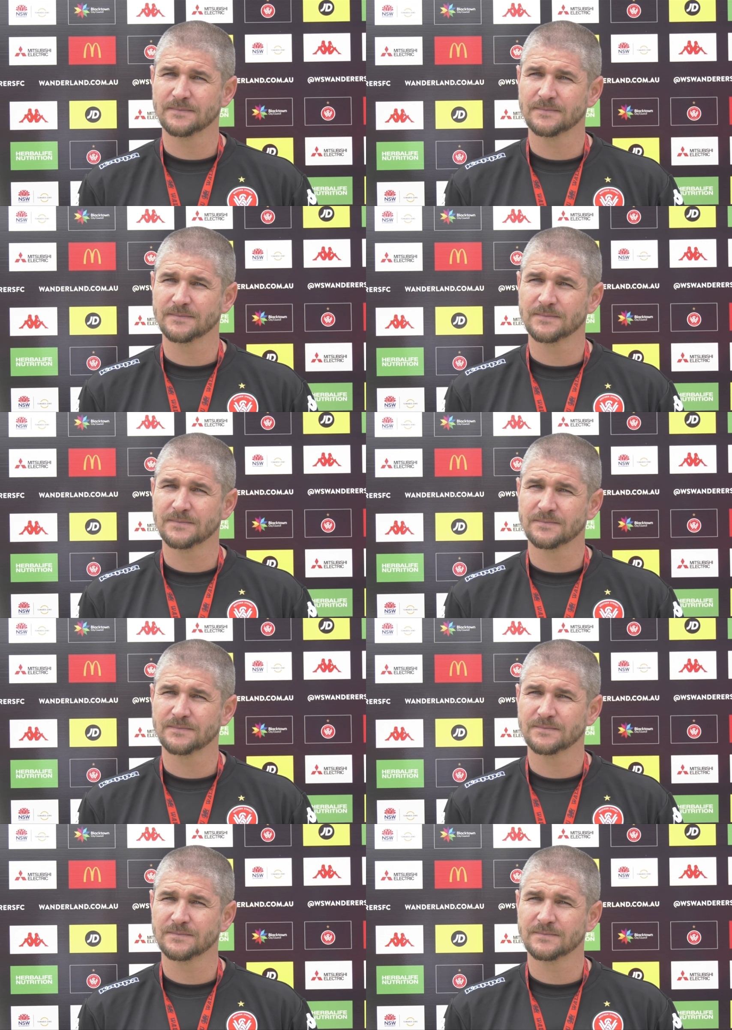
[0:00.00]

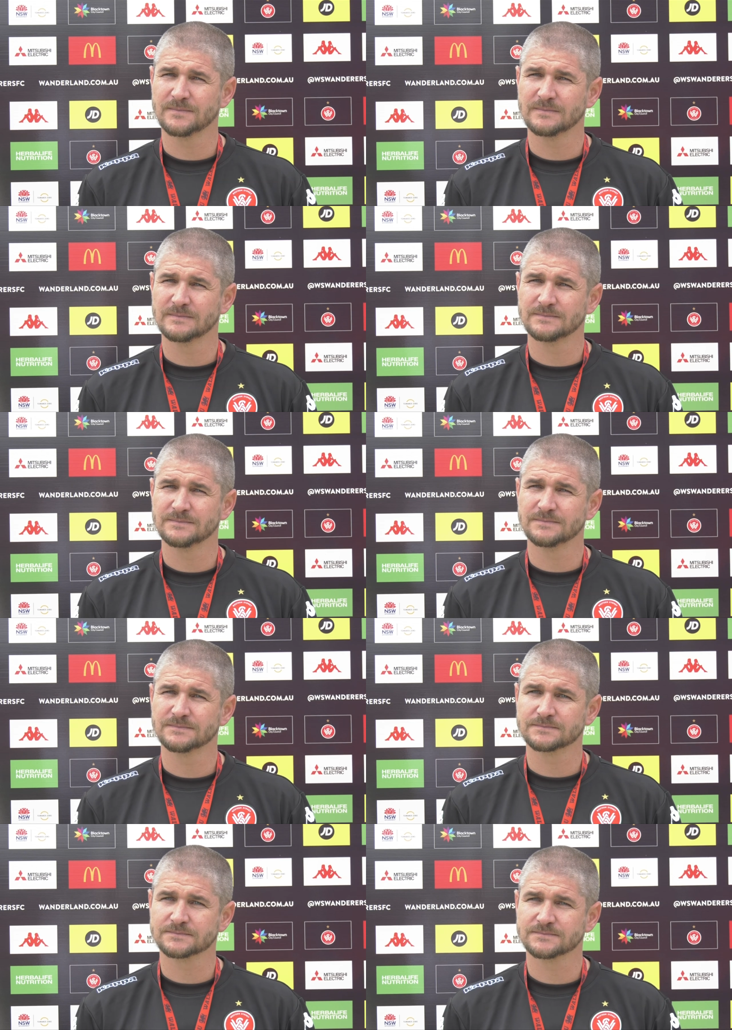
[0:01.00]

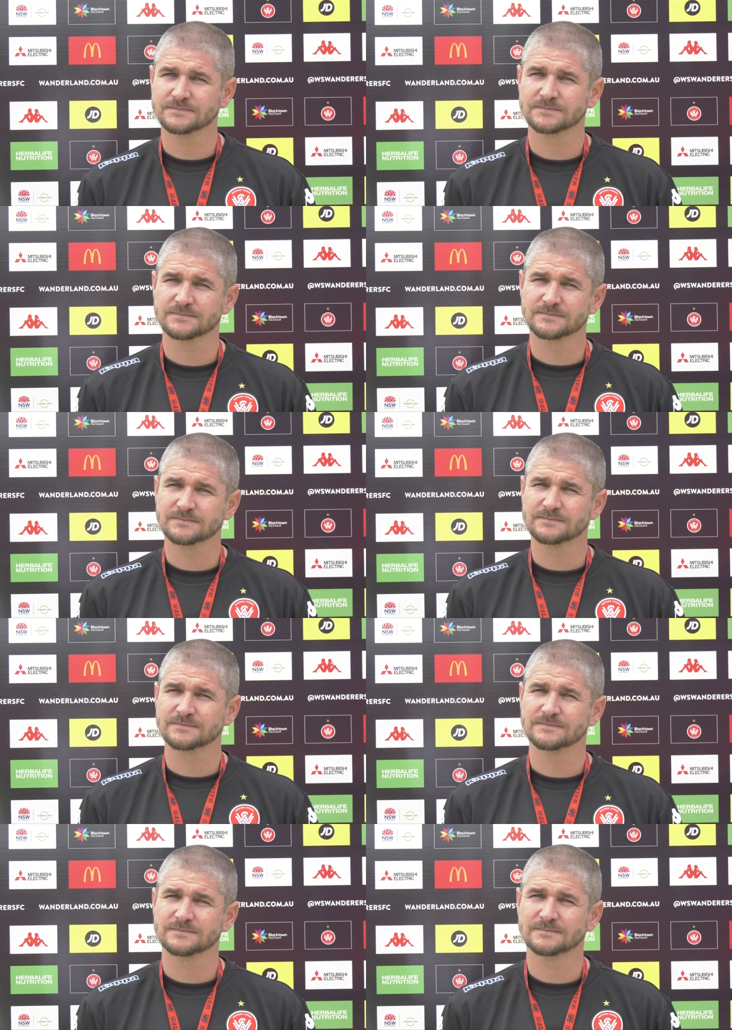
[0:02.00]

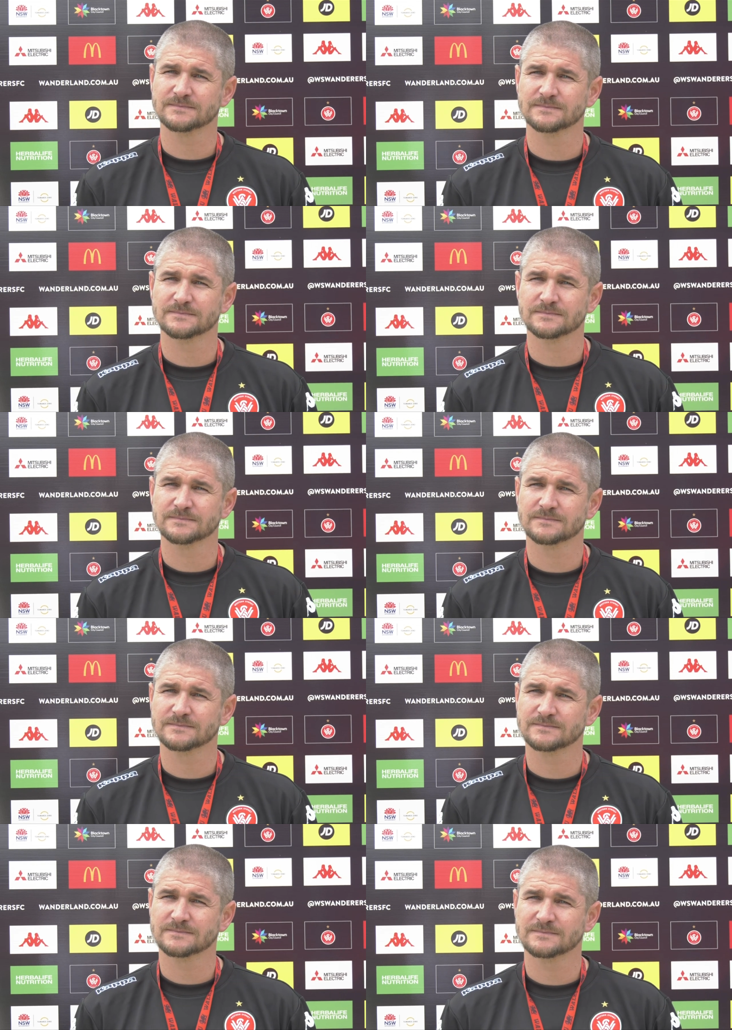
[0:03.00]

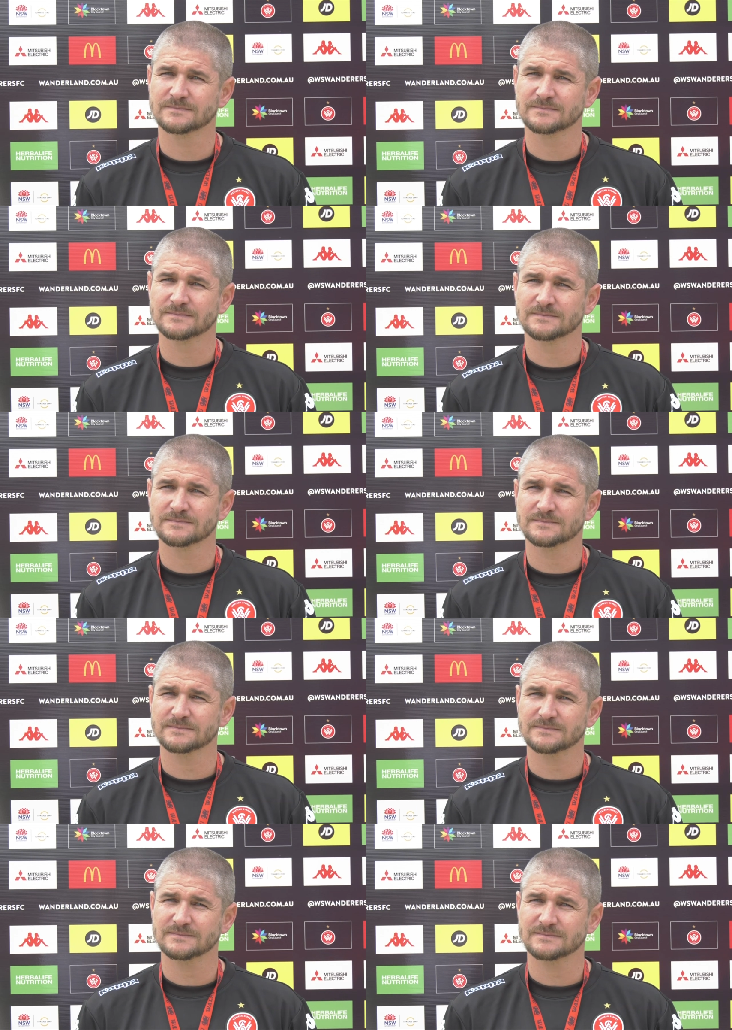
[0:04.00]

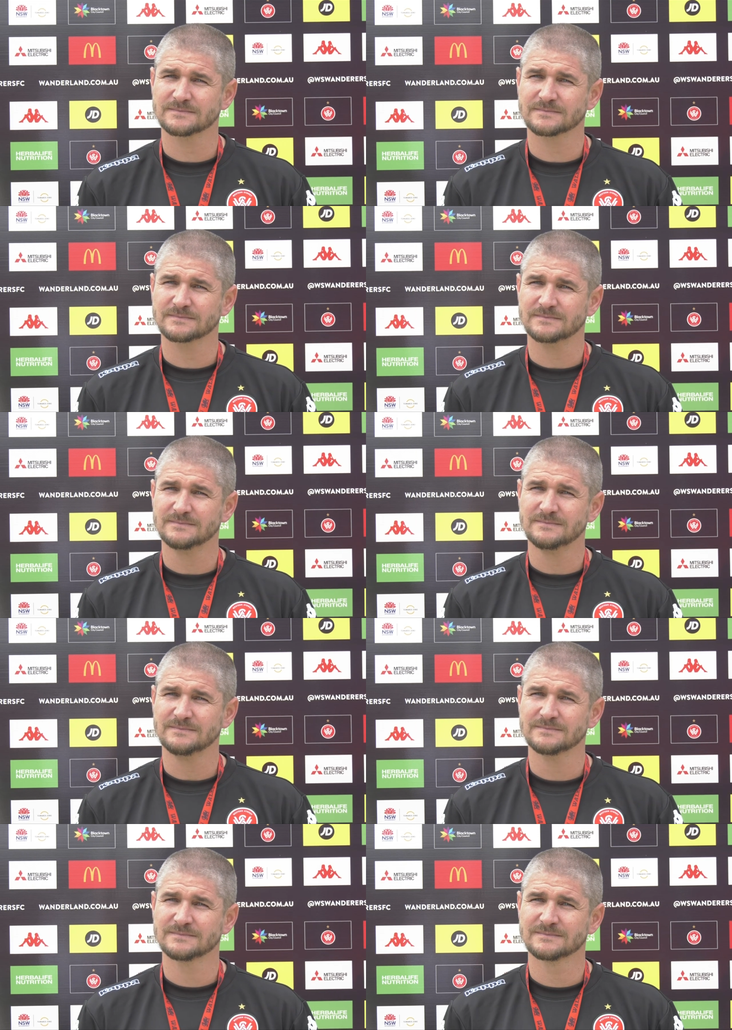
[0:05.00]

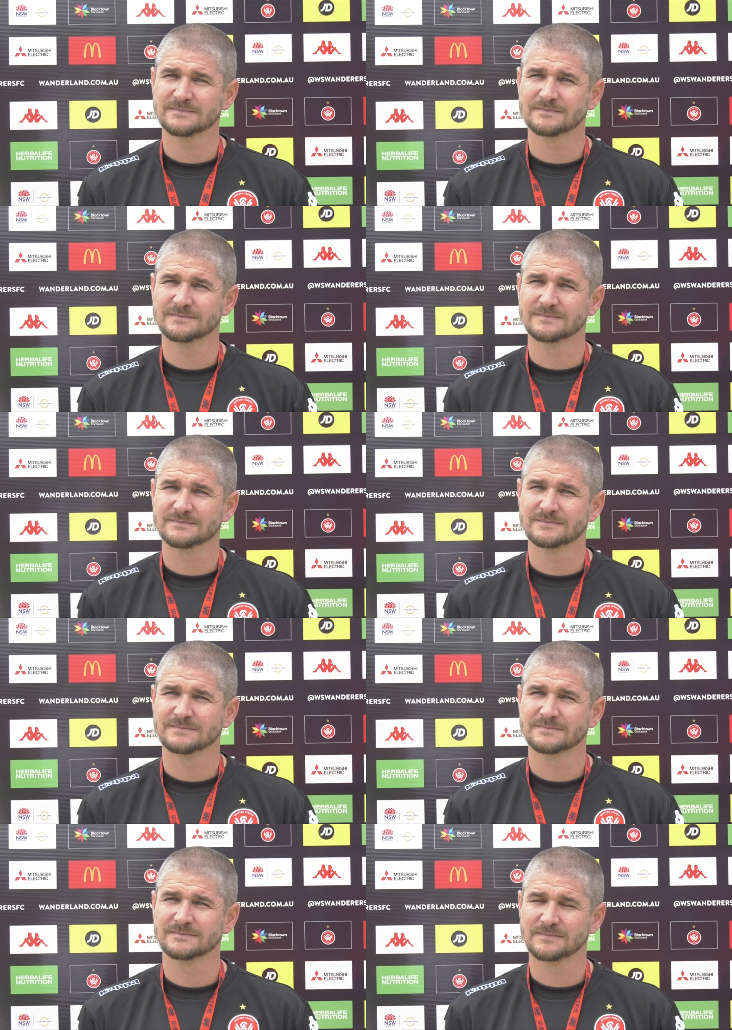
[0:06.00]

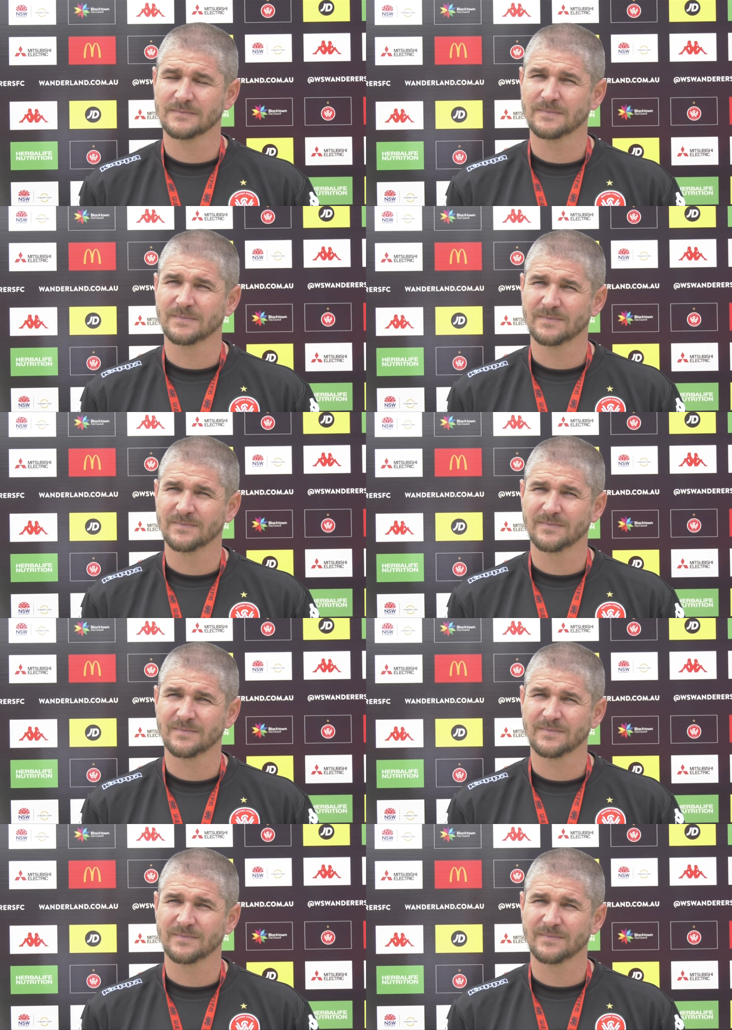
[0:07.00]
[no speech]